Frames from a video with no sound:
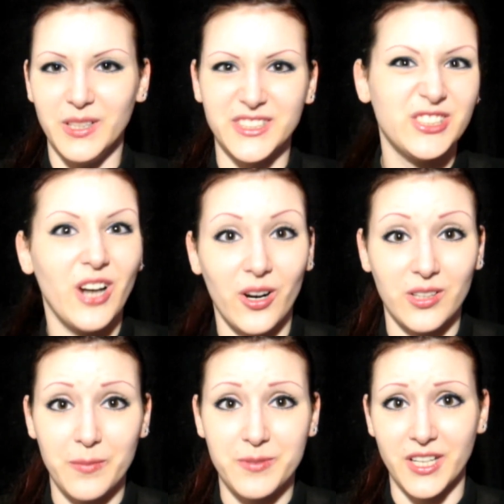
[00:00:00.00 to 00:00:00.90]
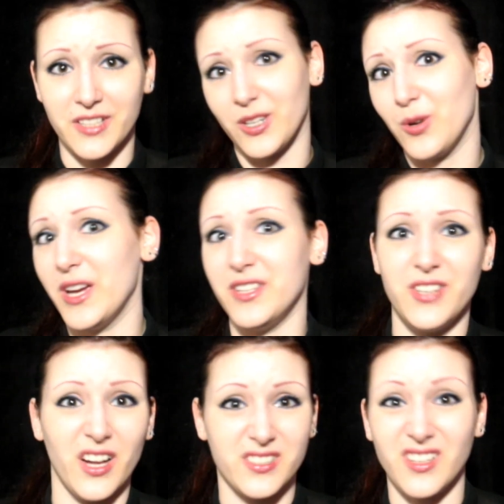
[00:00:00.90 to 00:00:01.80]
it's a dark lipstick, so it
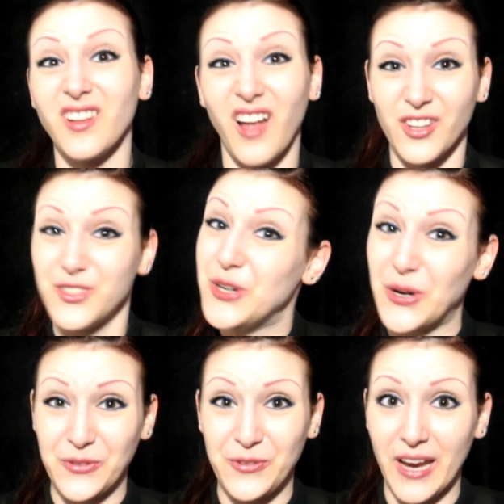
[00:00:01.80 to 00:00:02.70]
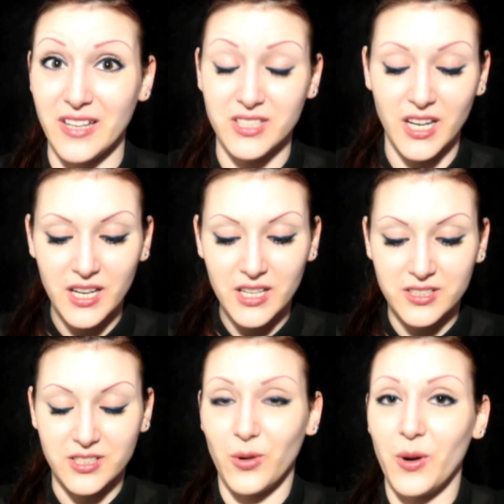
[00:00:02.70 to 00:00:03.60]
does a lot to your face.
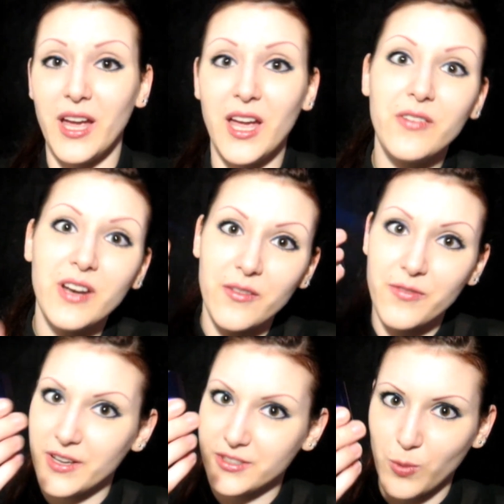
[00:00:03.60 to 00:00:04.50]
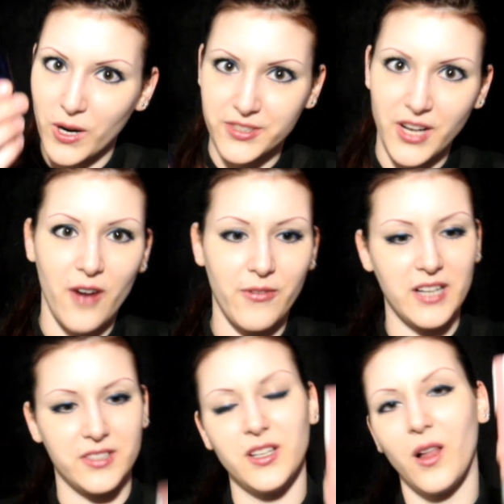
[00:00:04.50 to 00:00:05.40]
So even if this wears off,
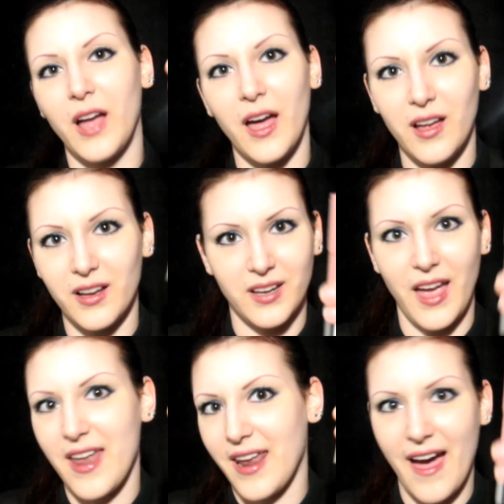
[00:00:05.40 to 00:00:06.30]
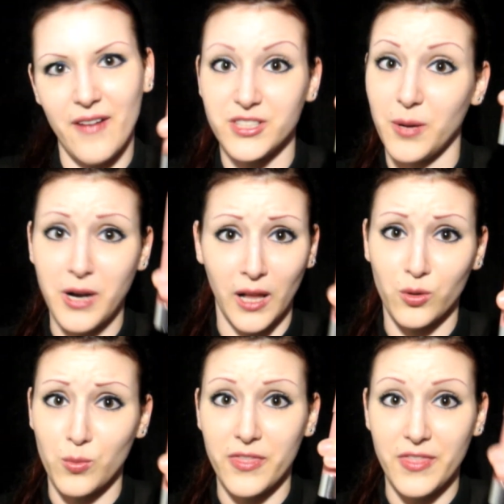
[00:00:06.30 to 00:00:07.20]
I still can have some
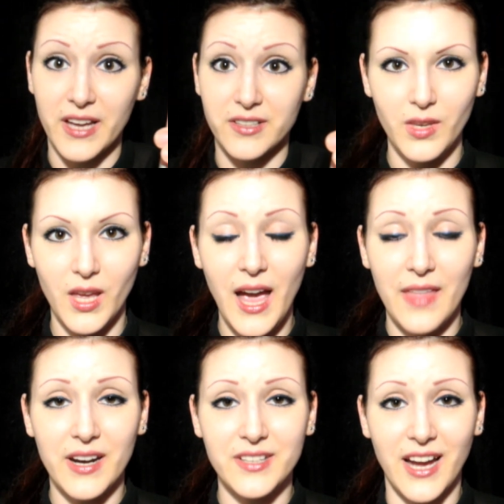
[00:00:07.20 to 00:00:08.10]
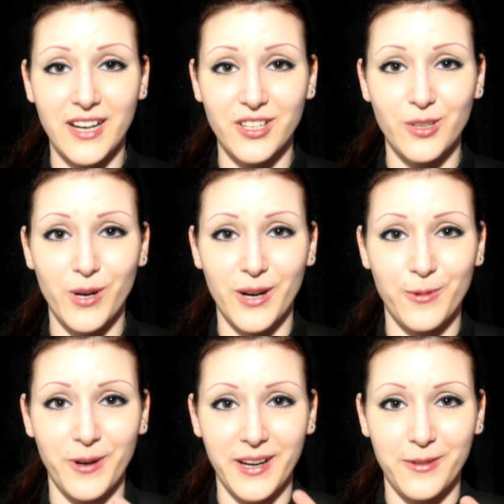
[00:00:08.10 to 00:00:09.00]
color with this. And that is actually what I'm
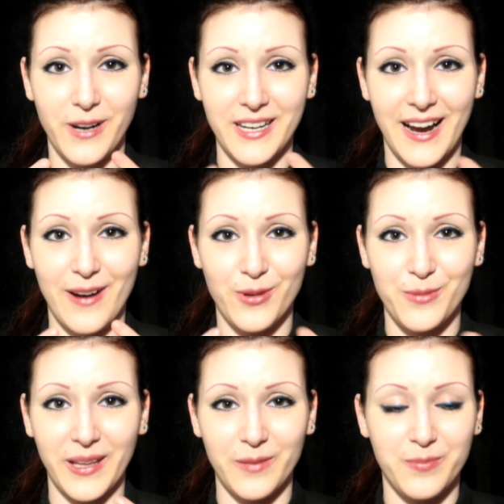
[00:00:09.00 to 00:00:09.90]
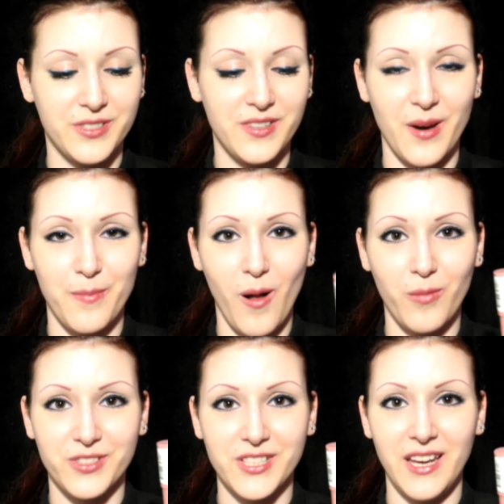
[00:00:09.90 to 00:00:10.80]
wearing right now with my lips, the
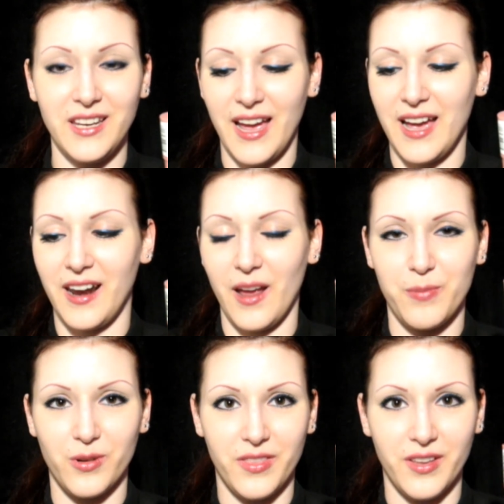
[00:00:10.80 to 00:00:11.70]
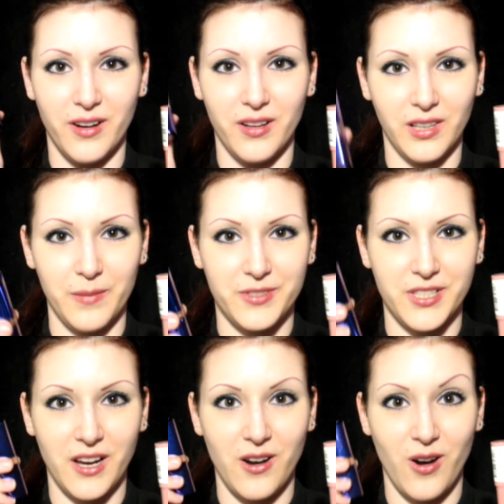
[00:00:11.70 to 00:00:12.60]
balm stain, and I put the
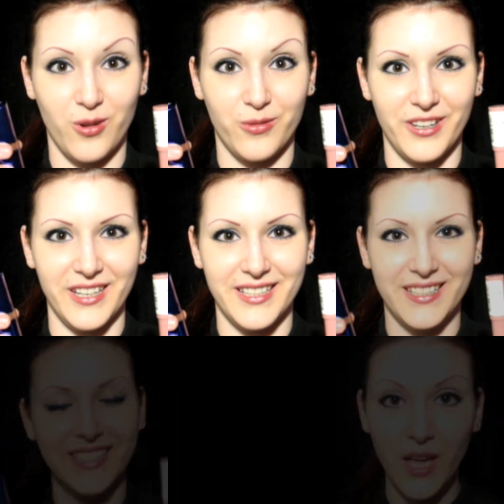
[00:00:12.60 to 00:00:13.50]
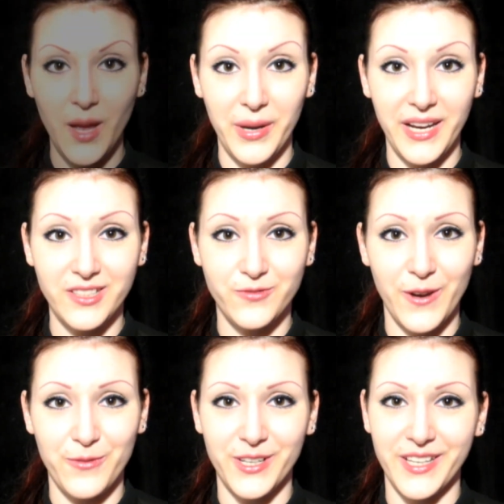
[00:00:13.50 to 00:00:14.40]
lipstick over it. My next
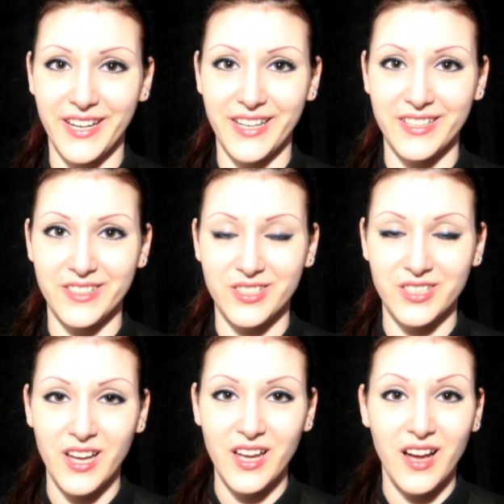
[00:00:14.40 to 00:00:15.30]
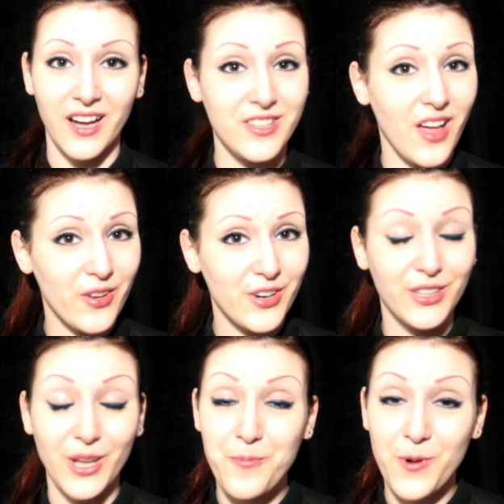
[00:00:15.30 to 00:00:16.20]
favorite is another
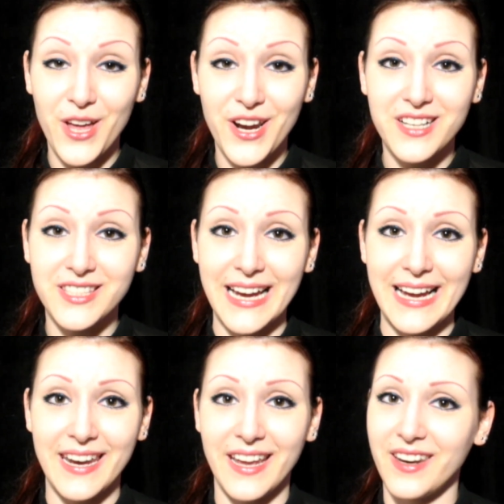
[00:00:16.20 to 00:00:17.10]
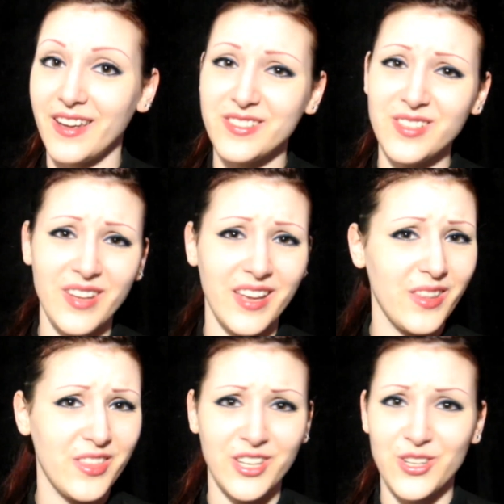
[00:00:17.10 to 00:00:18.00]
lip product, and it isn't
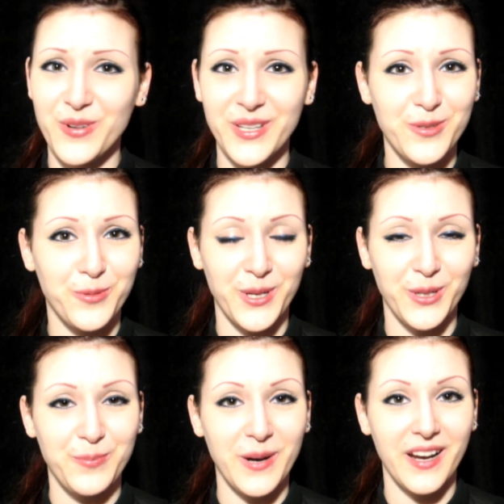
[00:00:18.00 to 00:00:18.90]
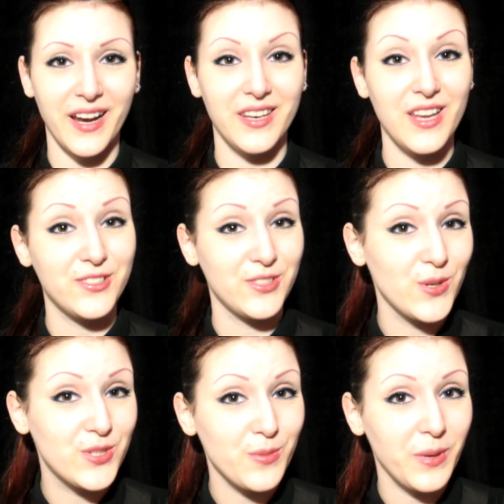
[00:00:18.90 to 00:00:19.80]
anything new in the world, but it is new
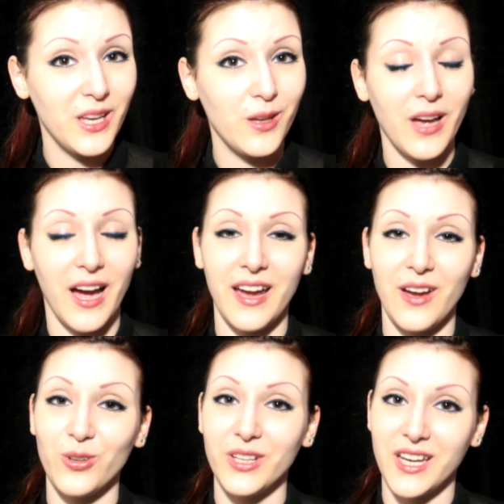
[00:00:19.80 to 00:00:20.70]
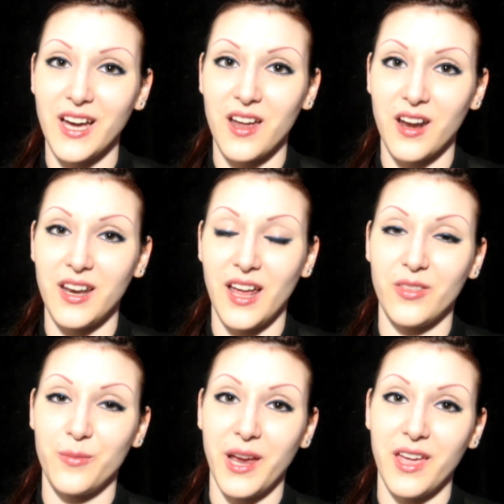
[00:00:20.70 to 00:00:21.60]
to me. I only got it at
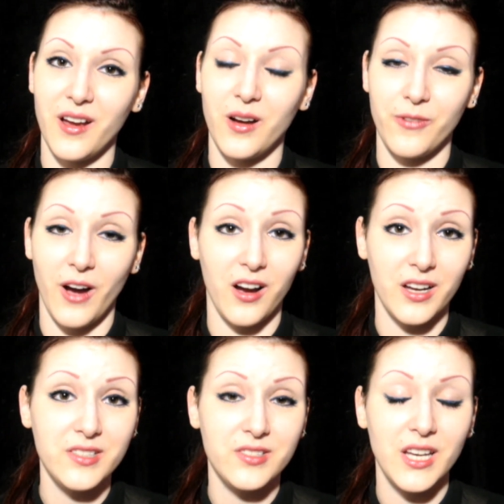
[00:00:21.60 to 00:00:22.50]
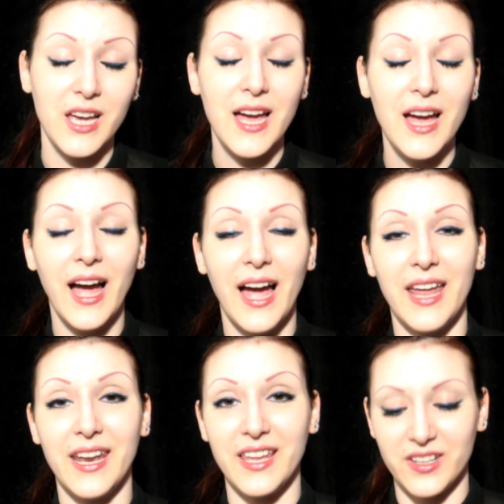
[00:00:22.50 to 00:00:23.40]
the beginning of August,
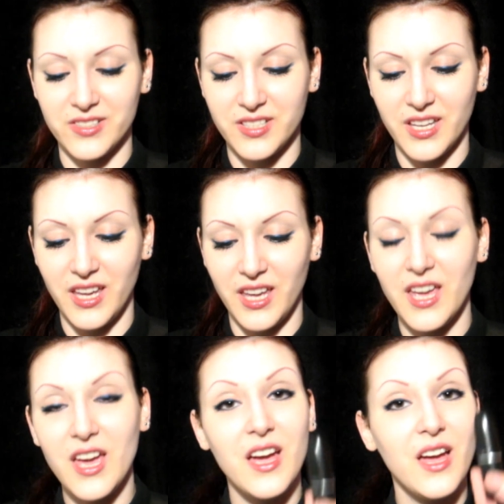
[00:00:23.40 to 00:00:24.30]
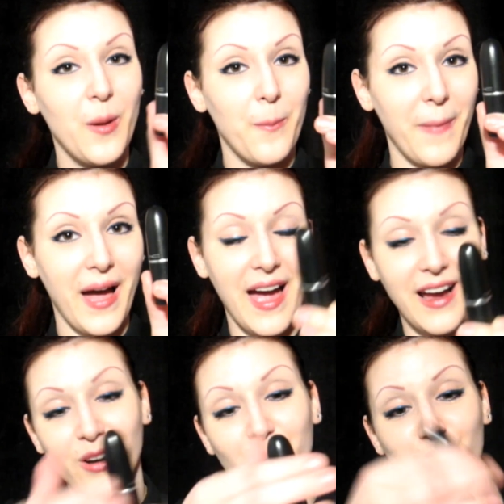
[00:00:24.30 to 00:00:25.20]
and it is the
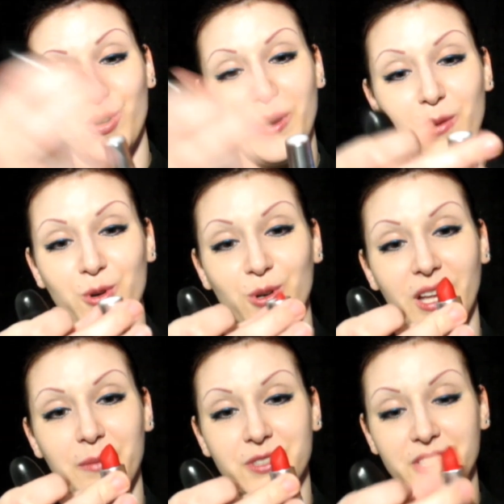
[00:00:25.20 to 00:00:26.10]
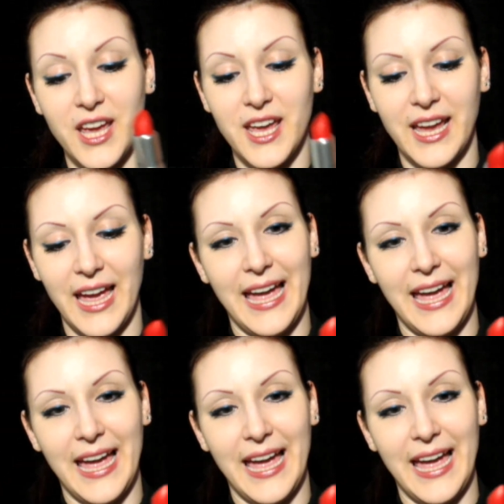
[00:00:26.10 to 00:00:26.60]
MAC Ruby Woo lipstick,